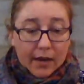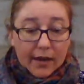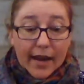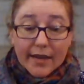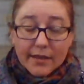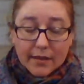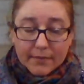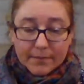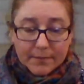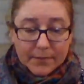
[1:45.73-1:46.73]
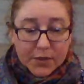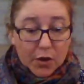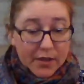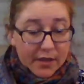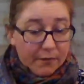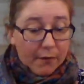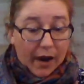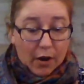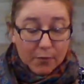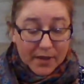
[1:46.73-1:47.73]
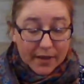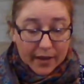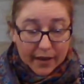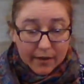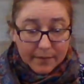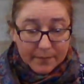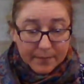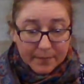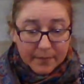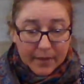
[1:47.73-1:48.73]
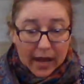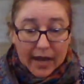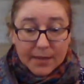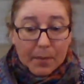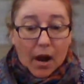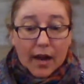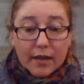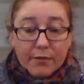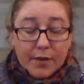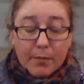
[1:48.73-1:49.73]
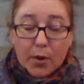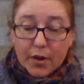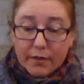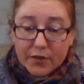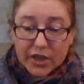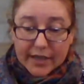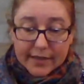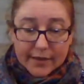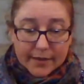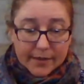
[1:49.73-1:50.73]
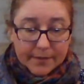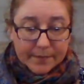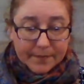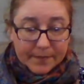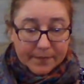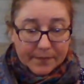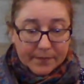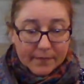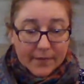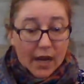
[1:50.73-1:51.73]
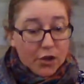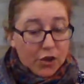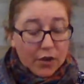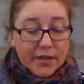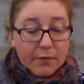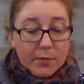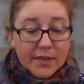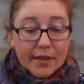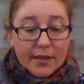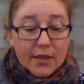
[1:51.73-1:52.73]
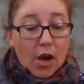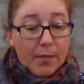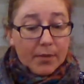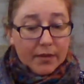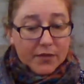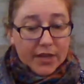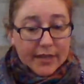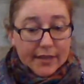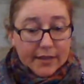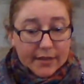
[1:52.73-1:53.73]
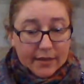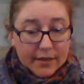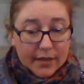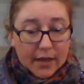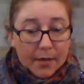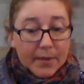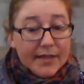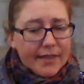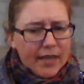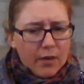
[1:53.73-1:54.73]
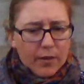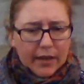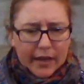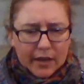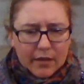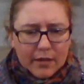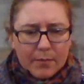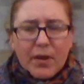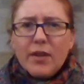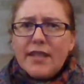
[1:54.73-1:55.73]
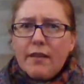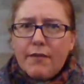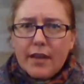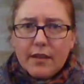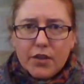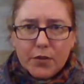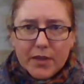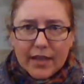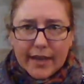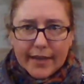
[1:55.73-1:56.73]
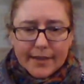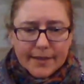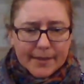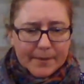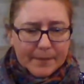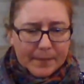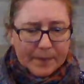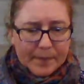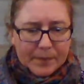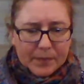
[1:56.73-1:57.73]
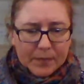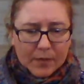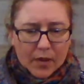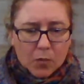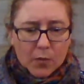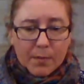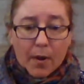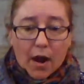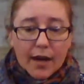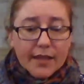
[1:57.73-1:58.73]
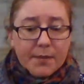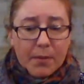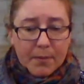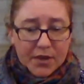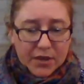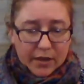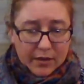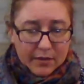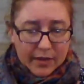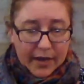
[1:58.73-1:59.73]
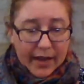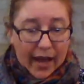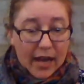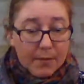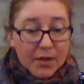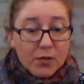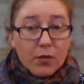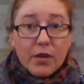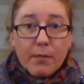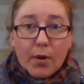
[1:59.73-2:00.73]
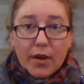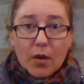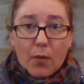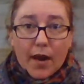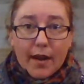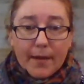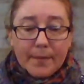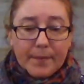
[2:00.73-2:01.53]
Later, Joseph of Arimathea asked Pilate for the body of Jesus. Now Joseph was a disciple of Jesus, but secretly because he feared the Jewish leaders. With Pilate's permission, he came and took the body away.